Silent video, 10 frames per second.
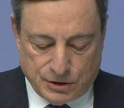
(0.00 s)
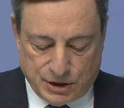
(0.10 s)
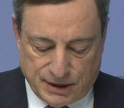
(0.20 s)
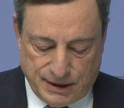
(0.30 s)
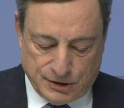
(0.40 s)

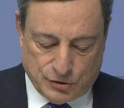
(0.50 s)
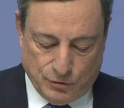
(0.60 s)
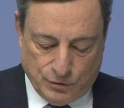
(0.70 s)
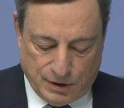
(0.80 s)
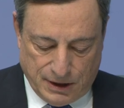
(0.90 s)
Turning
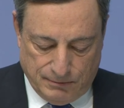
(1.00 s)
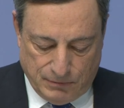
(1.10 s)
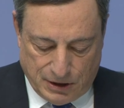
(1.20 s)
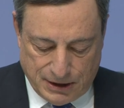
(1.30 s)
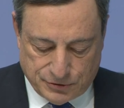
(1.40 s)
to the
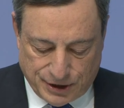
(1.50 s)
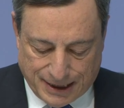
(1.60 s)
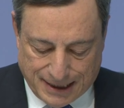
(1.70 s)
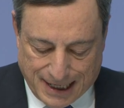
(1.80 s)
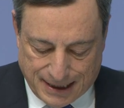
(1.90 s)
monetary
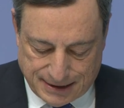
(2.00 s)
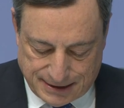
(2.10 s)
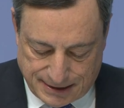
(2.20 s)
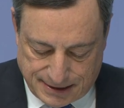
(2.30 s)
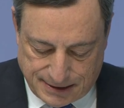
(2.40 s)

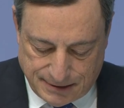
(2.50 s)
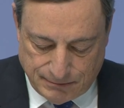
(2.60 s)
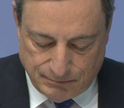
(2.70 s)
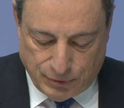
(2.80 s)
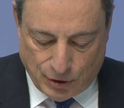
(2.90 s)
analysis,
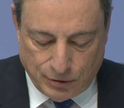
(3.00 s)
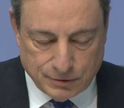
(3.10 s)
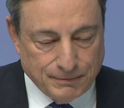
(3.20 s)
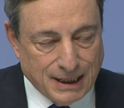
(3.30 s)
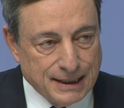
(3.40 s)

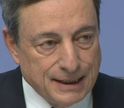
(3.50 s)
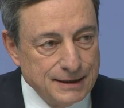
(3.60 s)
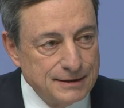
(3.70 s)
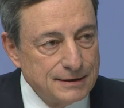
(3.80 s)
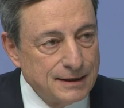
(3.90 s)
broad
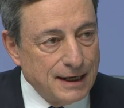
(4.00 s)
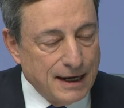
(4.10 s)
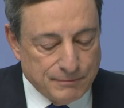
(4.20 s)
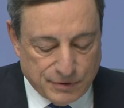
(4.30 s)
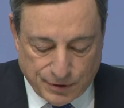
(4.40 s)
money,
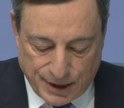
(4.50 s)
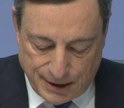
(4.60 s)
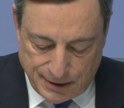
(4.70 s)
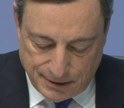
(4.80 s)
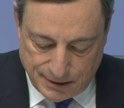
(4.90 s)

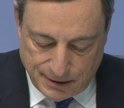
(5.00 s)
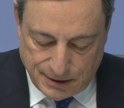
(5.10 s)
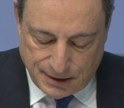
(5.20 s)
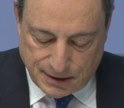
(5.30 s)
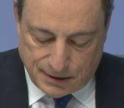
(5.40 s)
M3,
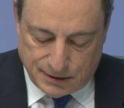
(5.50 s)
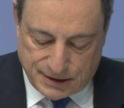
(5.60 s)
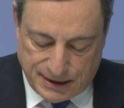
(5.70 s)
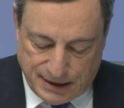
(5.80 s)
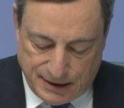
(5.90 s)

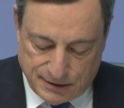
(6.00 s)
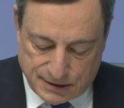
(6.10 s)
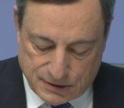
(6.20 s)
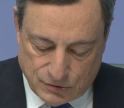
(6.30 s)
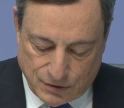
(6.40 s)

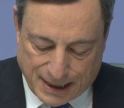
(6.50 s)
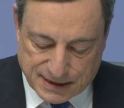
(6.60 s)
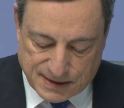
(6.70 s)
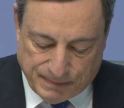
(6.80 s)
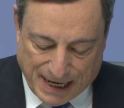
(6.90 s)
continues to
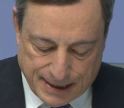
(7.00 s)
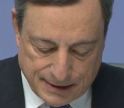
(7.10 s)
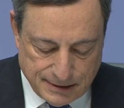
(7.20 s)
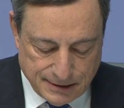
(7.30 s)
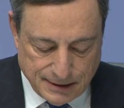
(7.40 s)

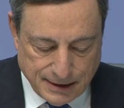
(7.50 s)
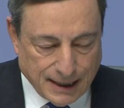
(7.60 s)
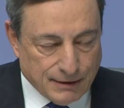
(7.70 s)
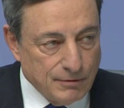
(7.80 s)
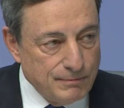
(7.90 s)
expand
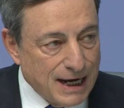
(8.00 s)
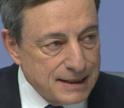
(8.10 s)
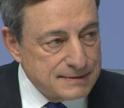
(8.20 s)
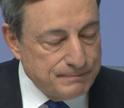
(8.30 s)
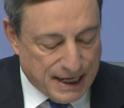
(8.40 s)
at a
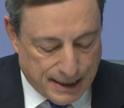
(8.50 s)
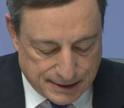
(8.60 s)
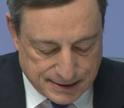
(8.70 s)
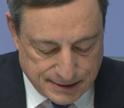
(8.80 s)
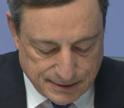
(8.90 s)
robust
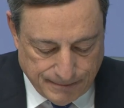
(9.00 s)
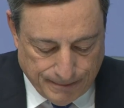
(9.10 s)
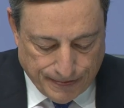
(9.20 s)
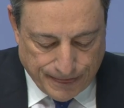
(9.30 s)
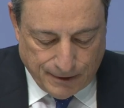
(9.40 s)
pace,
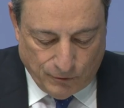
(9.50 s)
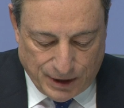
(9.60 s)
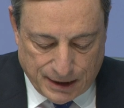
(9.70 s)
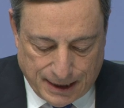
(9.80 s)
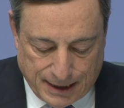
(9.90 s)

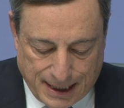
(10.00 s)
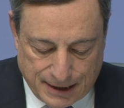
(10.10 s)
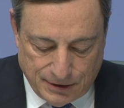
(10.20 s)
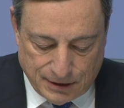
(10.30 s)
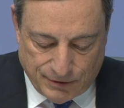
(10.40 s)
with an
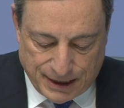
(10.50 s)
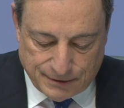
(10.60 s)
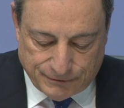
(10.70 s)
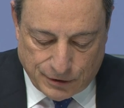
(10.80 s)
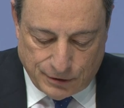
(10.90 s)
annual
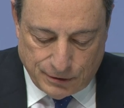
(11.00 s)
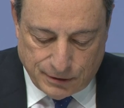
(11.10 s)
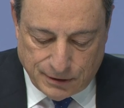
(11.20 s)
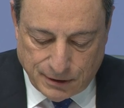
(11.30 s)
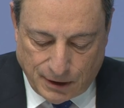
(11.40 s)
rate of
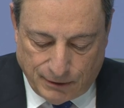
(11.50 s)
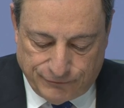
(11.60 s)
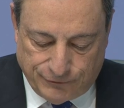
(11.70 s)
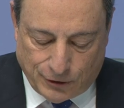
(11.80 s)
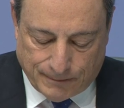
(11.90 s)
growth of
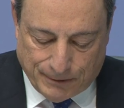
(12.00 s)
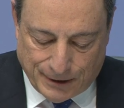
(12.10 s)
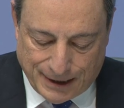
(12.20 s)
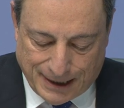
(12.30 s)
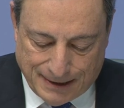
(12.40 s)

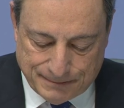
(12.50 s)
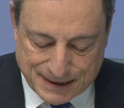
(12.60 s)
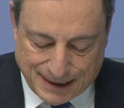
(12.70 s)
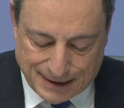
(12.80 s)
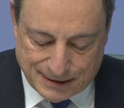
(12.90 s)

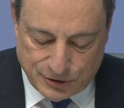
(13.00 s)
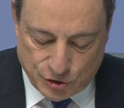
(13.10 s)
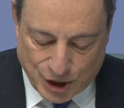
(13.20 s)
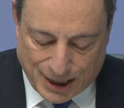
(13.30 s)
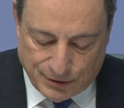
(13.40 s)
4.9% in
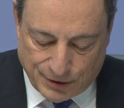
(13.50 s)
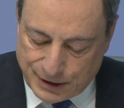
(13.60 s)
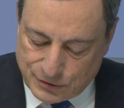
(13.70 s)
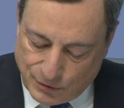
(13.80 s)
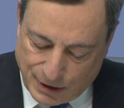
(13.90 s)

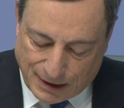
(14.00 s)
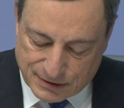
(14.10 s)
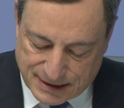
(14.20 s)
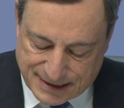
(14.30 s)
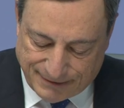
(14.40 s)
January
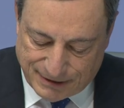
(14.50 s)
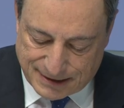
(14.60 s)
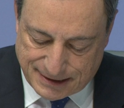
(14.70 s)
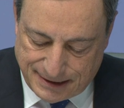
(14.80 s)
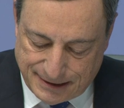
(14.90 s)

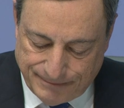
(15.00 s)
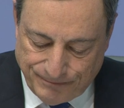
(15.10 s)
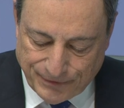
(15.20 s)
2017,